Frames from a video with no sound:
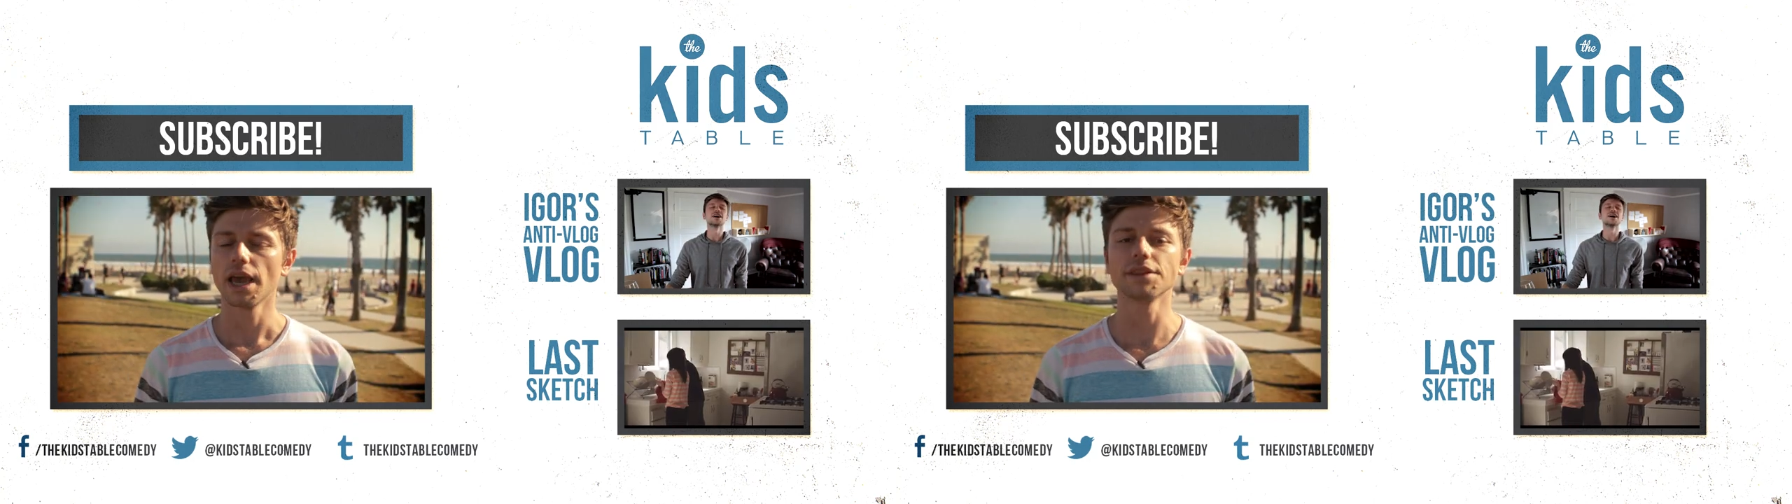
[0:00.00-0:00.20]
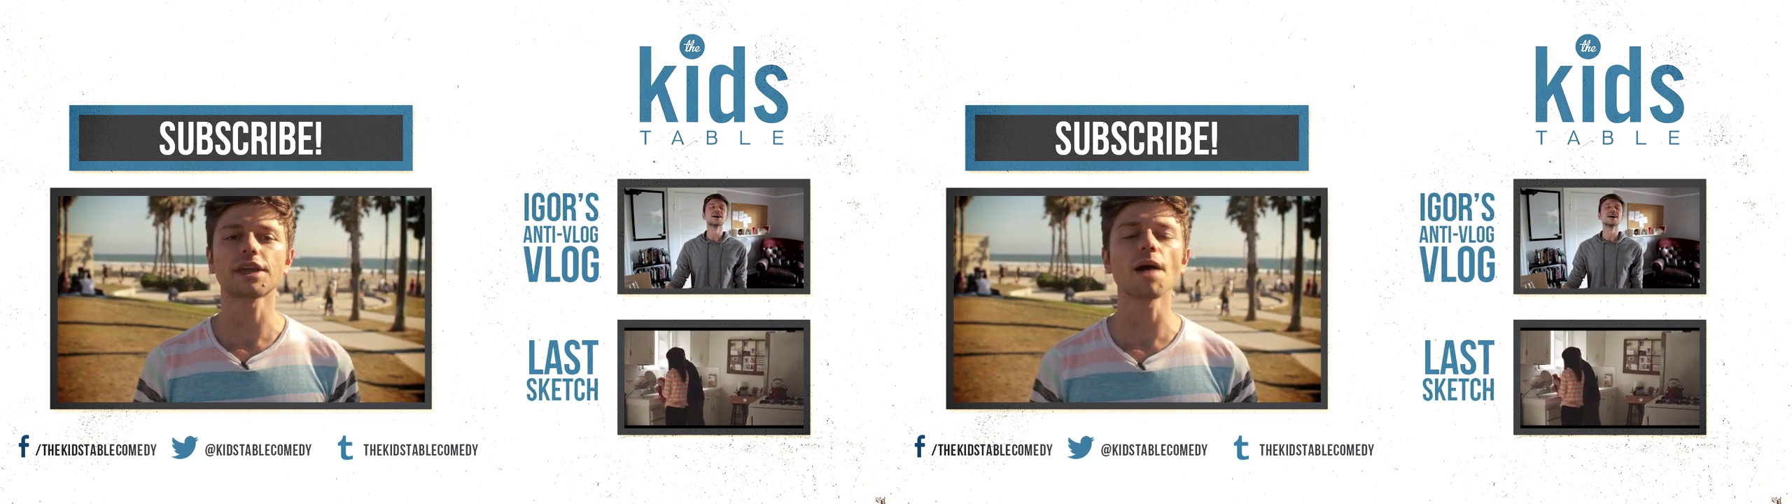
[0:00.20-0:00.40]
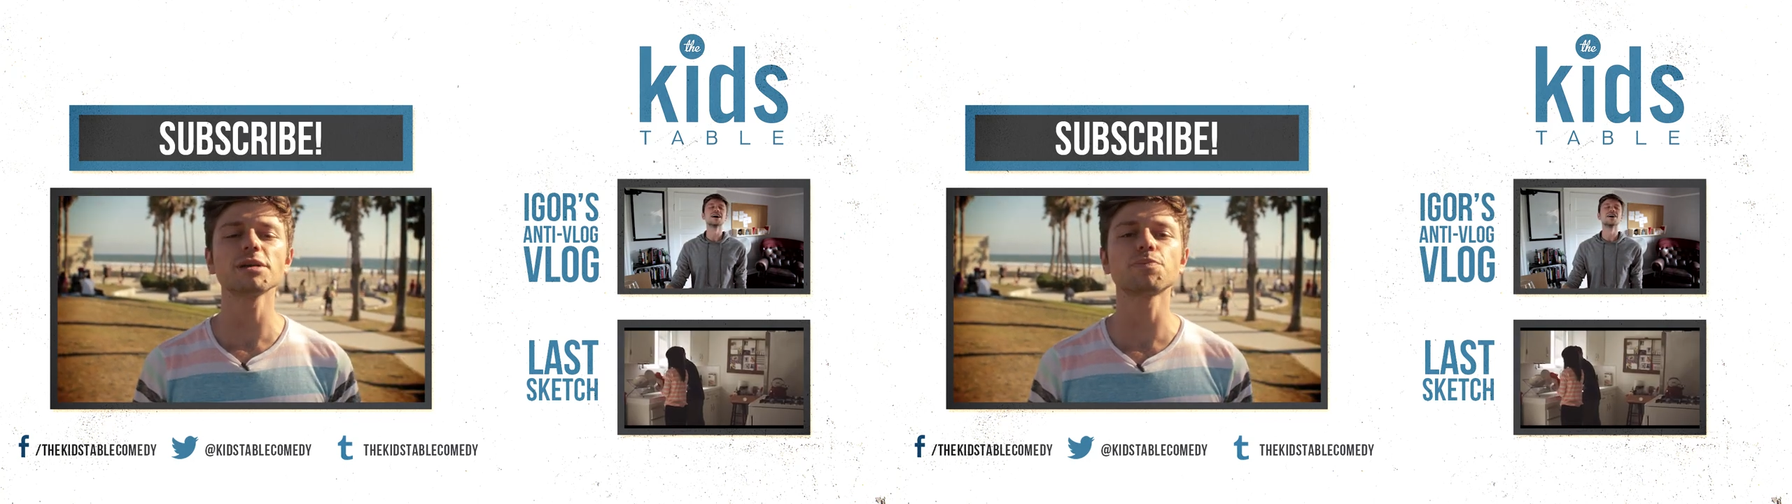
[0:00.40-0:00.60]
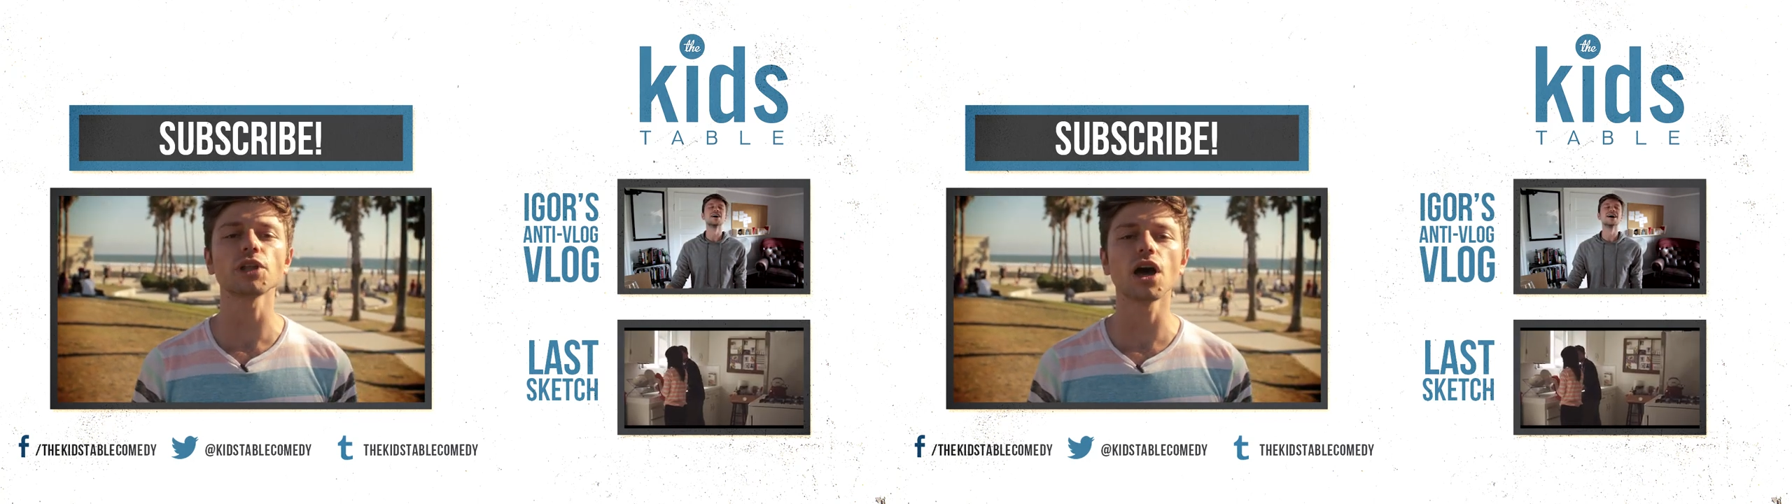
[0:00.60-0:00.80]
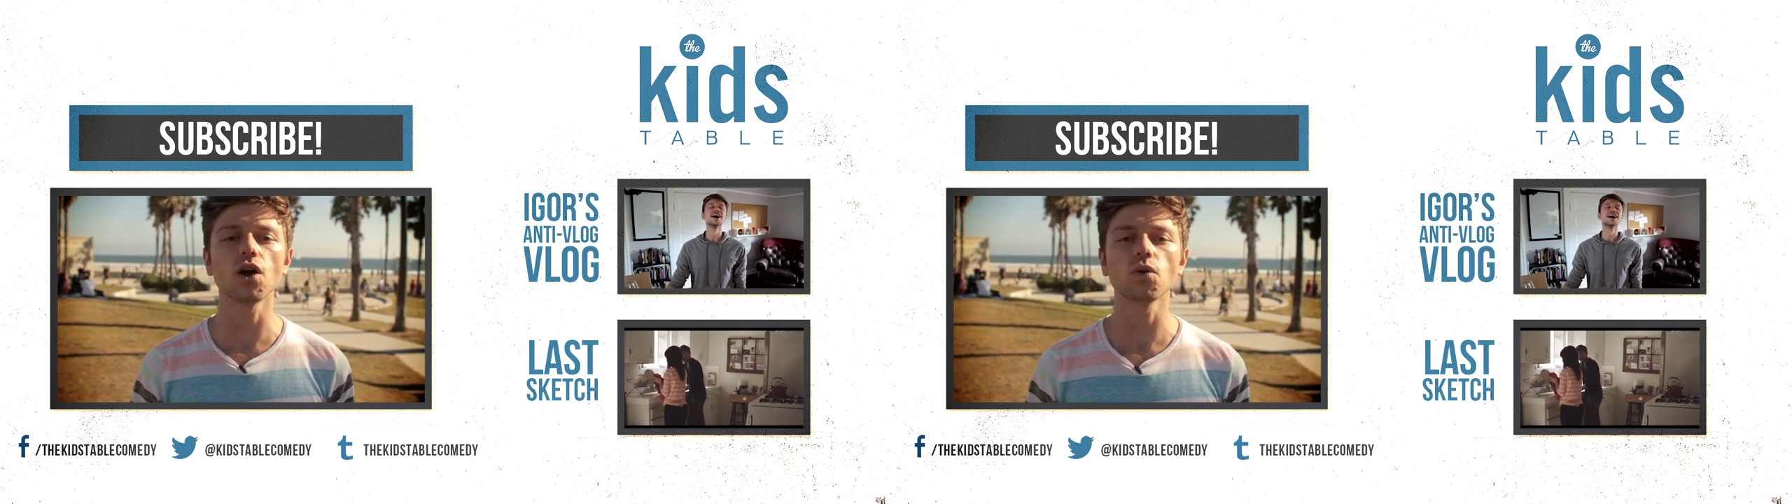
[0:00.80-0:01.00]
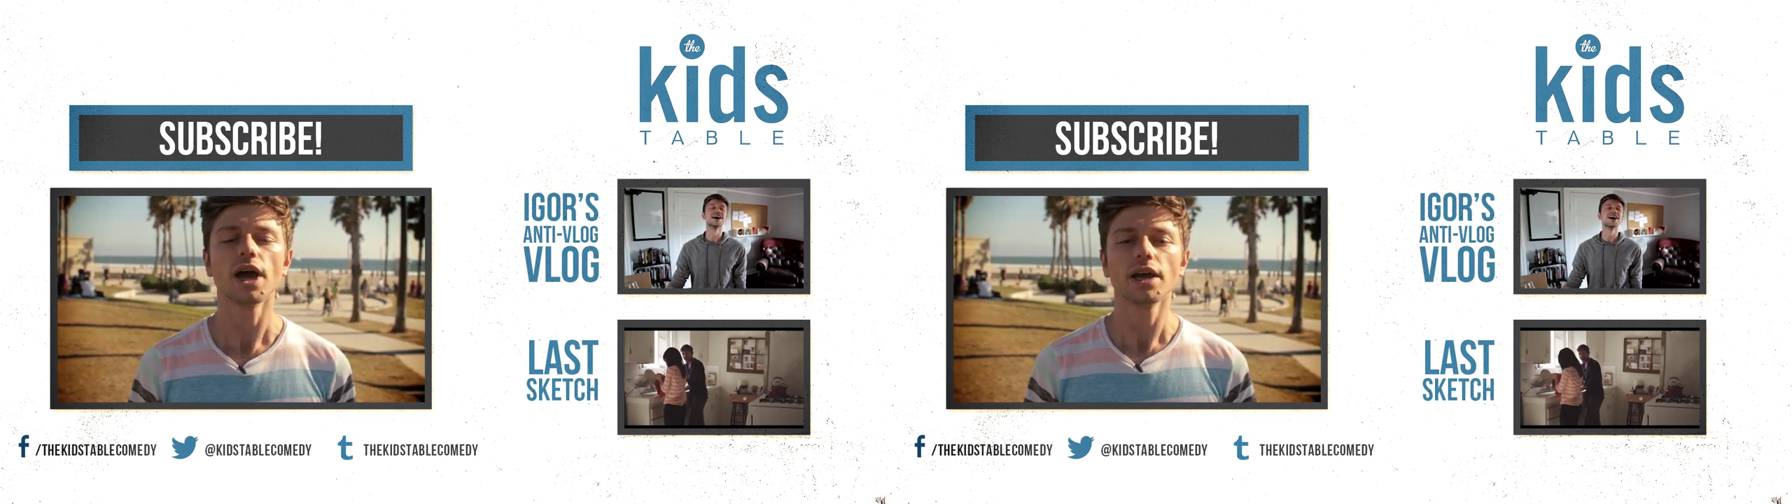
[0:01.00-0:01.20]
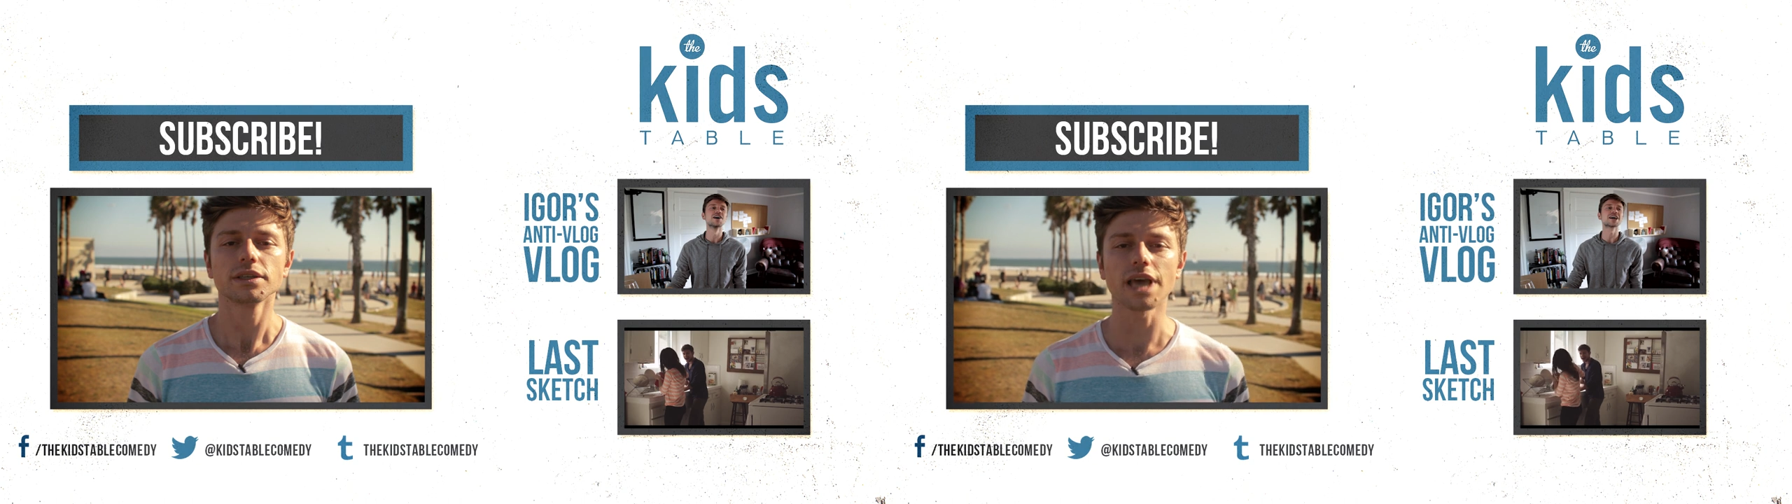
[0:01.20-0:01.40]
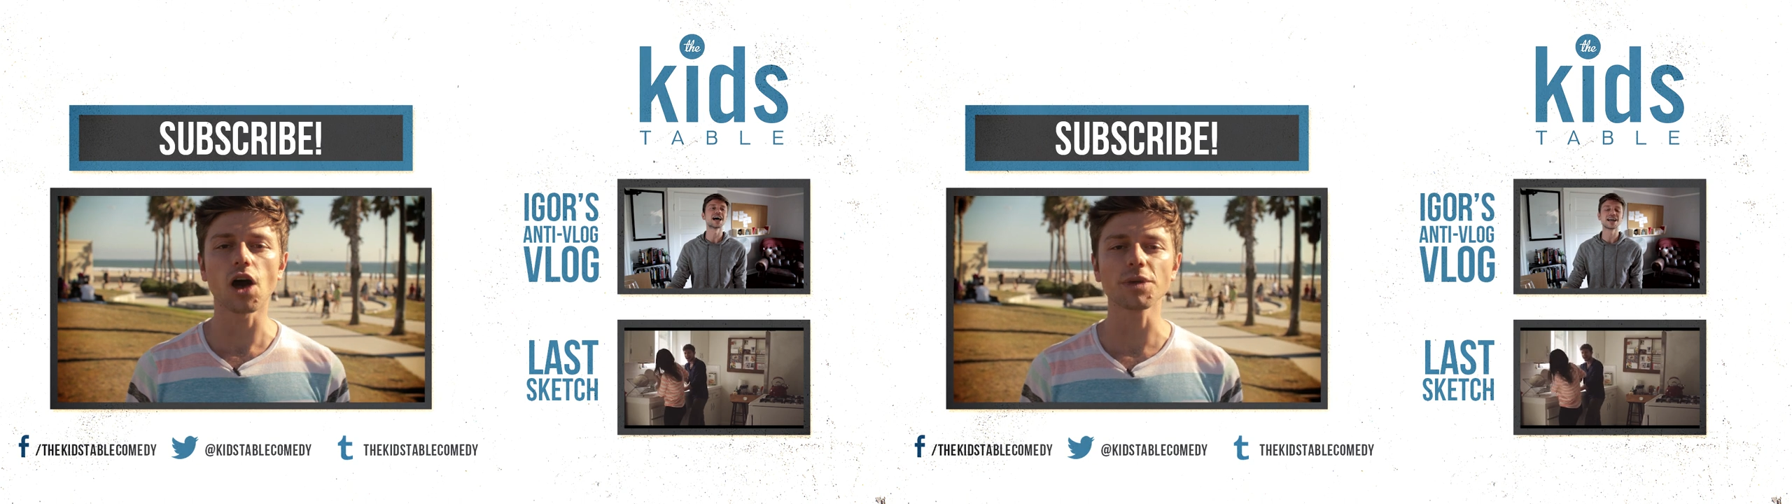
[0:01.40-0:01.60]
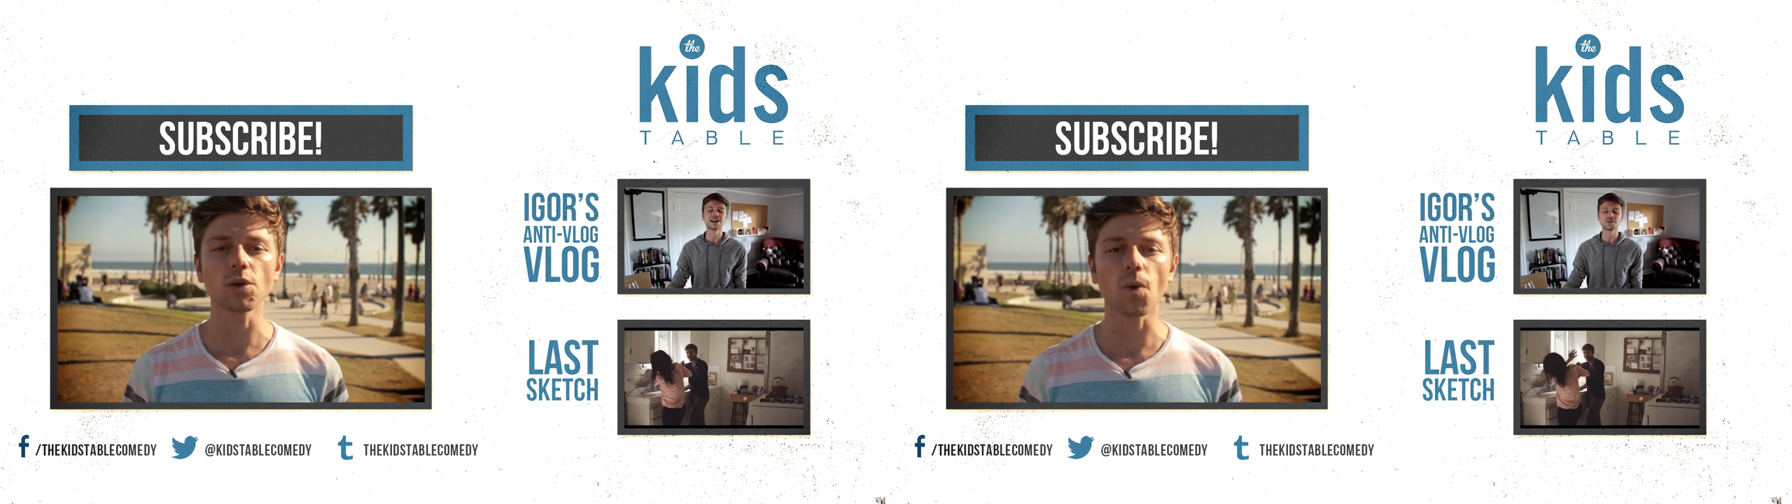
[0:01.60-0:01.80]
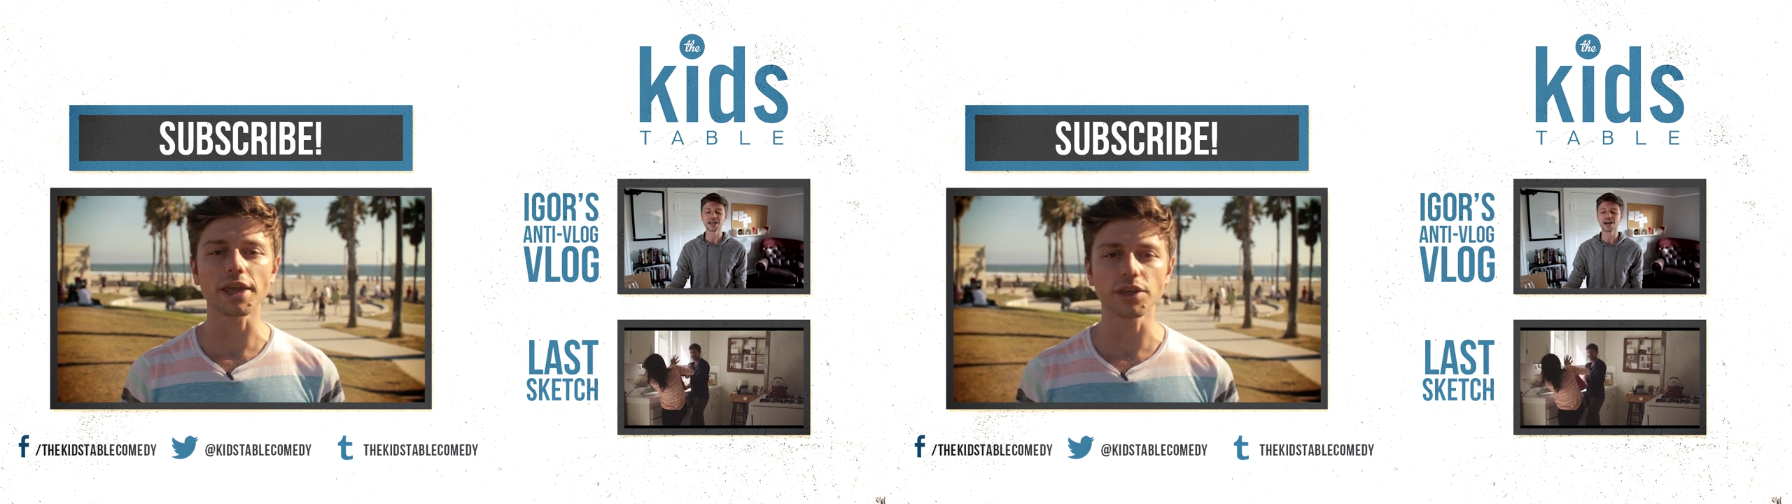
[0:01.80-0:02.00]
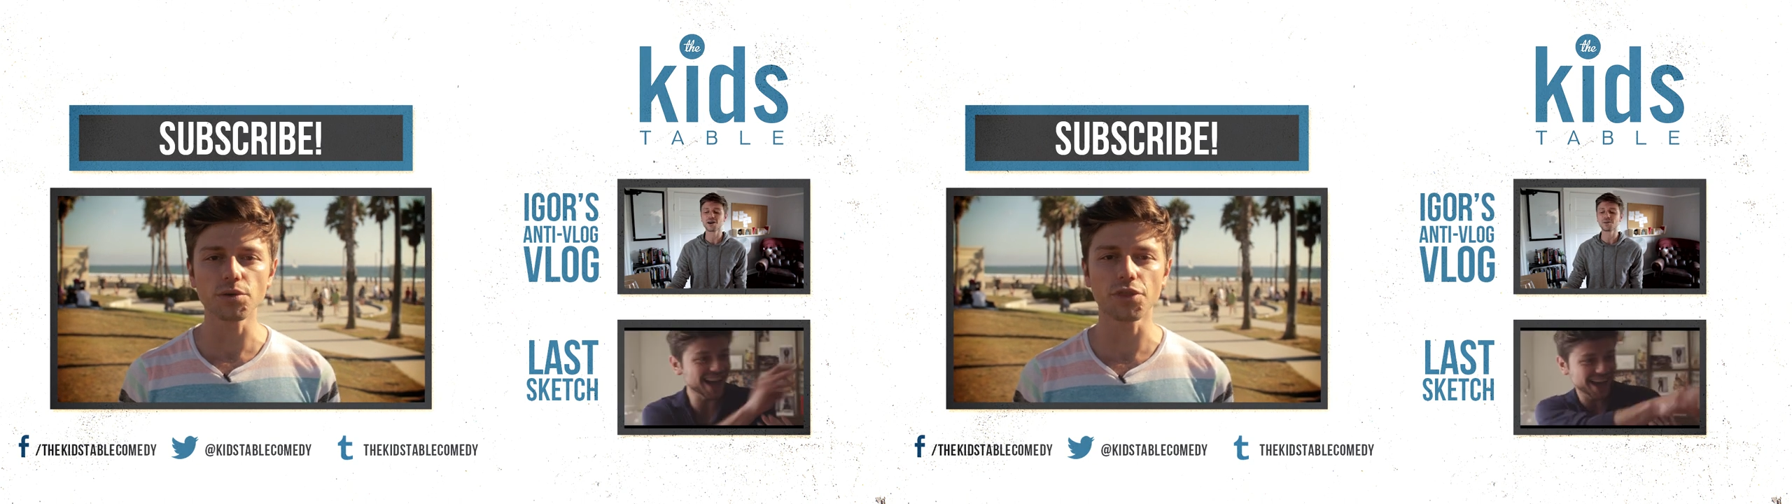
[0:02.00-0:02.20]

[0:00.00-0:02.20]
In the comments below, tell me why you